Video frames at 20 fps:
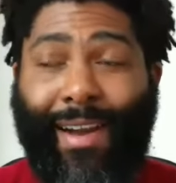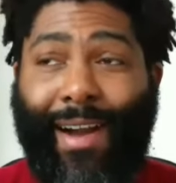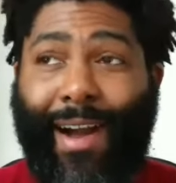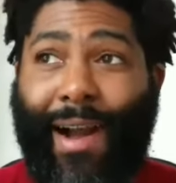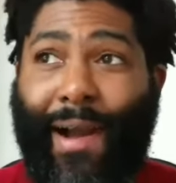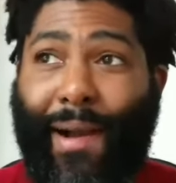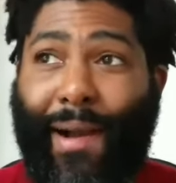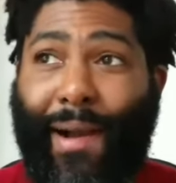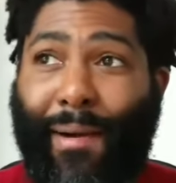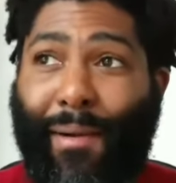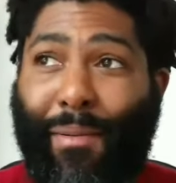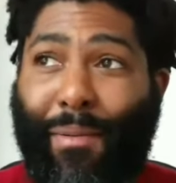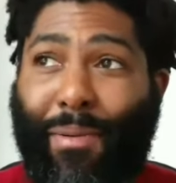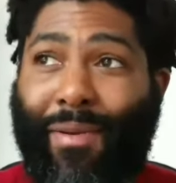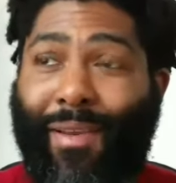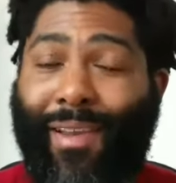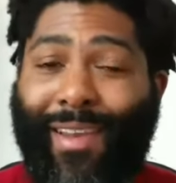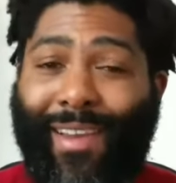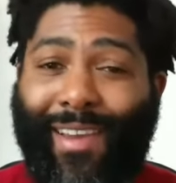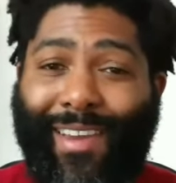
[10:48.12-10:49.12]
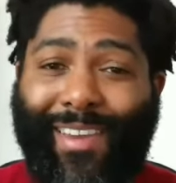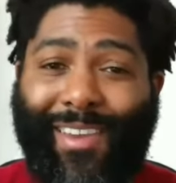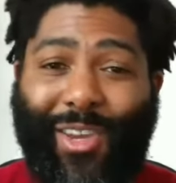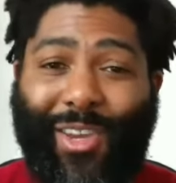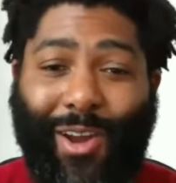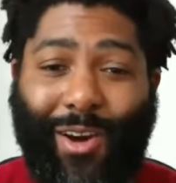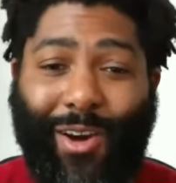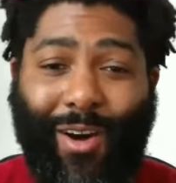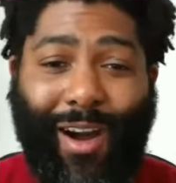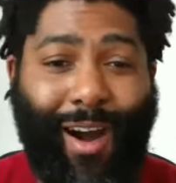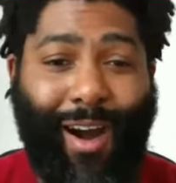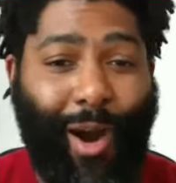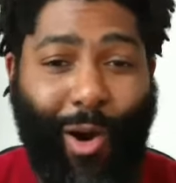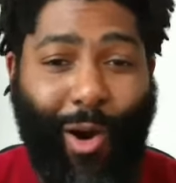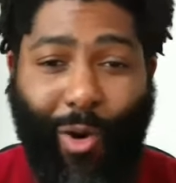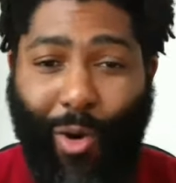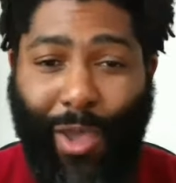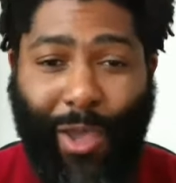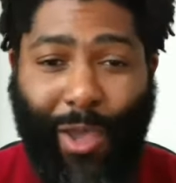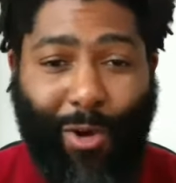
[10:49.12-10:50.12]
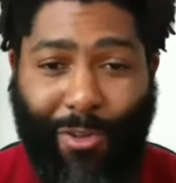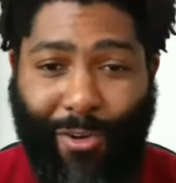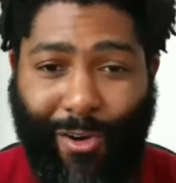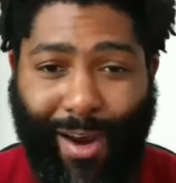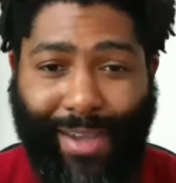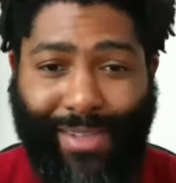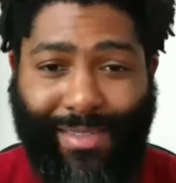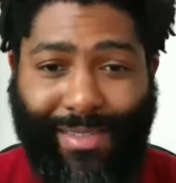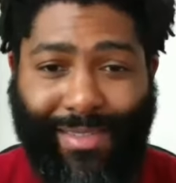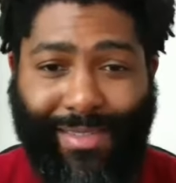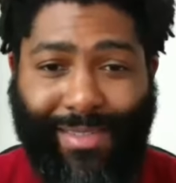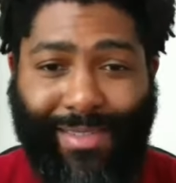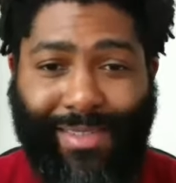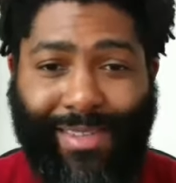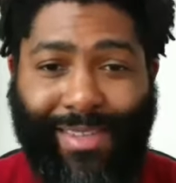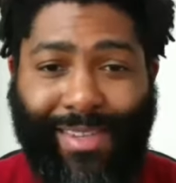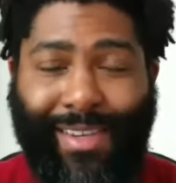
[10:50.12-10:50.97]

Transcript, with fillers: Um, you know, a whole health crisis,